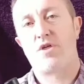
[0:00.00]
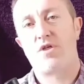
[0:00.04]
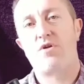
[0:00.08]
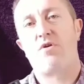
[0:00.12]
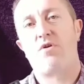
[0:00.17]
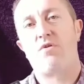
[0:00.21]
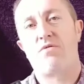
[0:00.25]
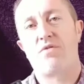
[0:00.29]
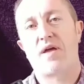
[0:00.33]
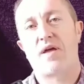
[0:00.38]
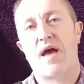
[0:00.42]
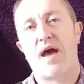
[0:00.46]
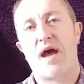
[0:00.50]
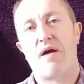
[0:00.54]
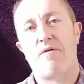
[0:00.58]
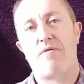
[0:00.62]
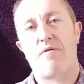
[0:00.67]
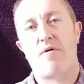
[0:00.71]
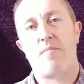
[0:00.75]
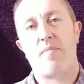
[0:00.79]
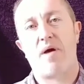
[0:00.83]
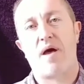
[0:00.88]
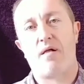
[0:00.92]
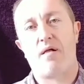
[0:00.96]
soft
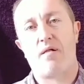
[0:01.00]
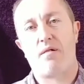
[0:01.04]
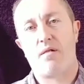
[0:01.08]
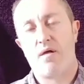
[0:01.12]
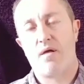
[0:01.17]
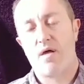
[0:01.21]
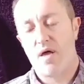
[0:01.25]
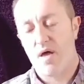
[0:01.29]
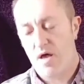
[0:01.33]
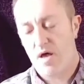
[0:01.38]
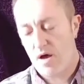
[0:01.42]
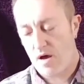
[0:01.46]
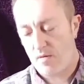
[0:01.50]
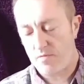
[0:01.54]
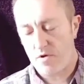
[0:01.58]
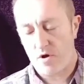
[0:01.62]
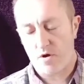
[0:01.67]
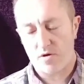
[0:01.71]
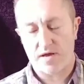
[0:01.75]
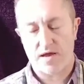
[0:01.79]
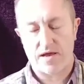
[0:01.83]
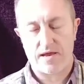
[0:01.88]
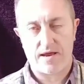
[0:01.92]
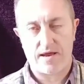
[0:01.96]
caramel. I'm
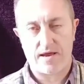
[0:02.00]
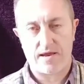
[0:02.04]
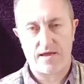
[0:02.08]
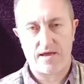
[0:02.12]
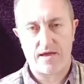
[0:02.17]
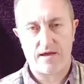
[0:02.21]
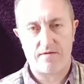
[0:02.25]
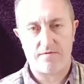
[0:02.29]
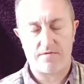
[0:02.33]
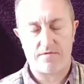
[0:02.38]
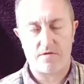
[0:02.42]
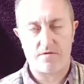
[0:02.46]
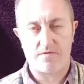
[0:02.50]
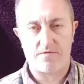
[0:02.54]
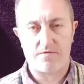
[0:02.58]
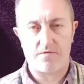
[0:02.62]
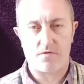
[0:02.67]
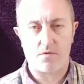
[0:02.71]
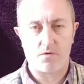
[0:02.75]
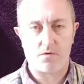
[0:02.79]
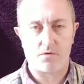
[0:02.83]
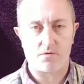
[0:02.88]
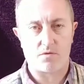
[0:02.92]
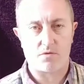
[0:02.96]
not getting any of the
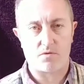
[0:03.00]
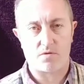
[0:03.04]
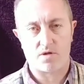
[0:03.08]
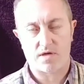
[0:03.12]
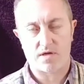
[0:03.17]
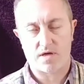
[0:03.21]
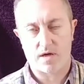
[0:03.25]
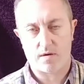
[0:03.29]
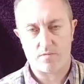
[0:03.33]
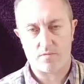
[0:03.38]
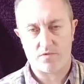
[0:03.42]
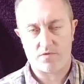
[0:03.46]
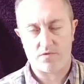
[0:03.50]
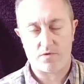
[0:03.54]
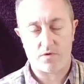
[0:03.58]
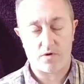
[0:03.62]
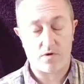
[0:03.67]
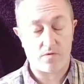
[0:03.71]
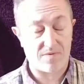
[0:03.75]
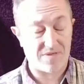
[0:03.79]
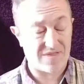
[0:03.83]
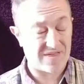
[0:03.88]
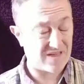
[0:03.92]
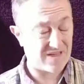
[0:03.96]
florals come
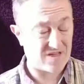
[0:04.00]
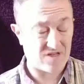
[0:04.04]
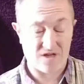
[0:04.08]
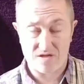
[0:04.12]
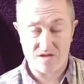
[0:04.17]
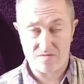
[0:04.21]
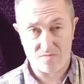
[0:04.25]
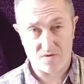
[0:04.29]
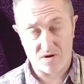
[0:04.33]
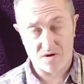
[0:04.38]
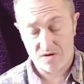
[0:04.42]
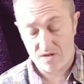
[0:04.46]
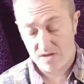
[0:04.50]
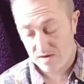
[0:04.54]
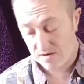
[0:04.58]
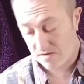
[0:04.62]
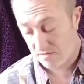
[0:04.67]
through, but that's just my